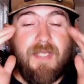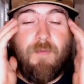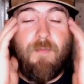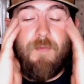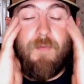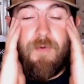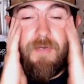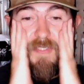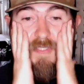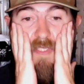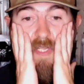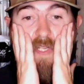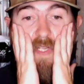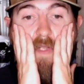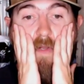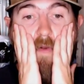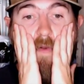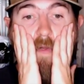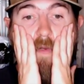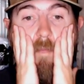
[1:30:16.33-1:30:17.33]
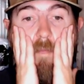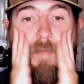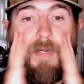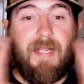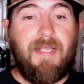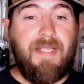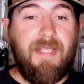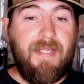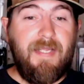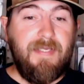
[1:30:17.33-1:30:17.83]
I want to stay on, but I
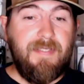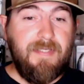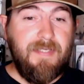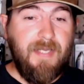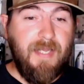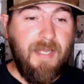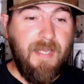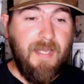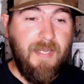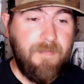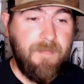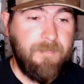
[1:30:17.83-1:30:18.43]
can't tonight.